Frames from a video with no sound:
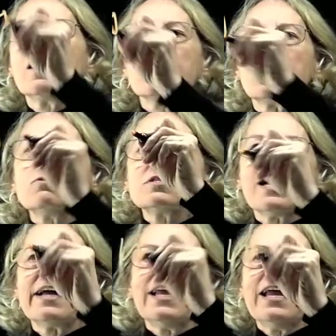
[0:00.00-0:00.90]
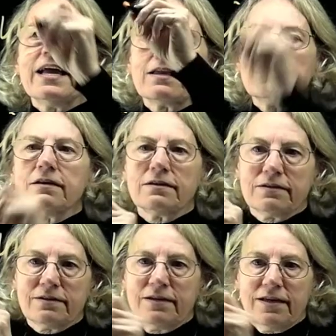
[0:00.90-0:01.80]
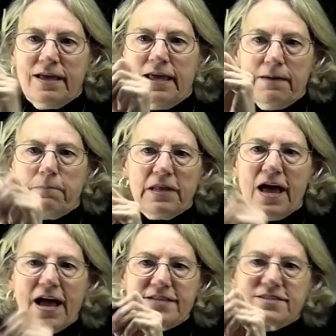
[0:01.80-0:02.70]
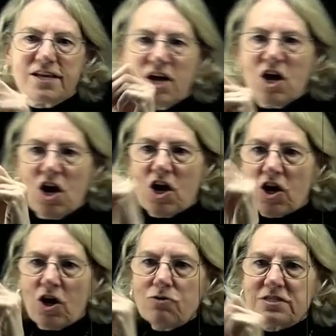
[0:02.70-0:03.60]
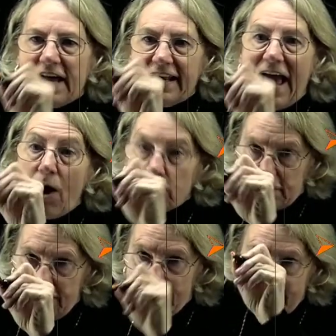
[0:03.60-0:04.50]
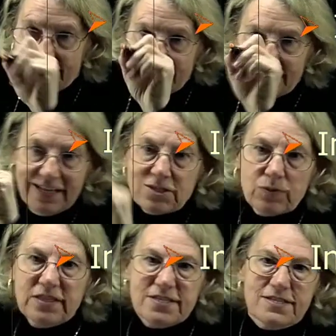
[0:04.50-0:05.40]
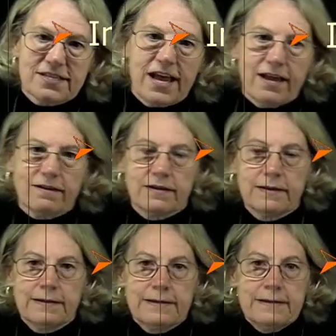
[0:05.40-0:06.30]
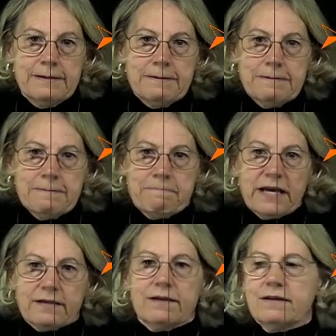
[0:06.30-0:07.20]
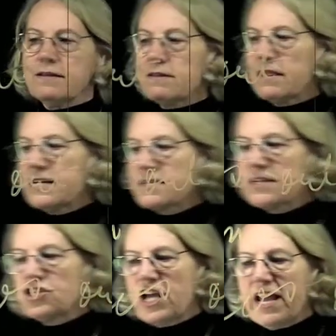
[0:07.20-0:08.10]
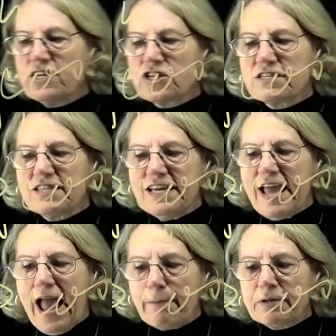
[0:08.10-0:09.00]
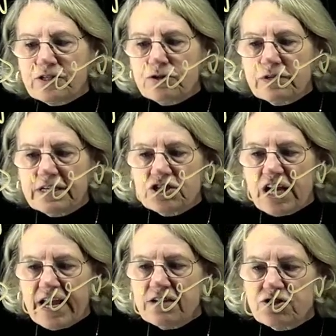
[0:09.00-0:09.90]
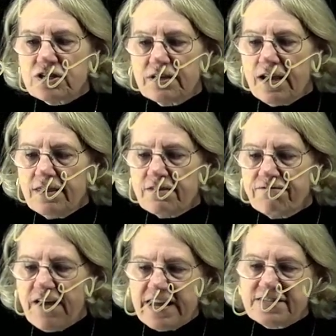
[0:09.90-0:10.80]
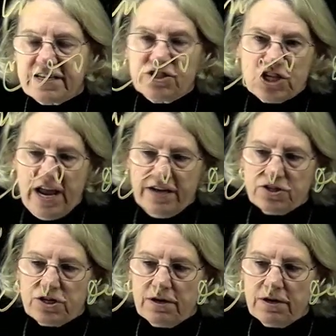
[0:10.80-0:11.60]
Cosine in implies cosine out. That's what this is saying. But things can change as the amplitude can change and the phase can change.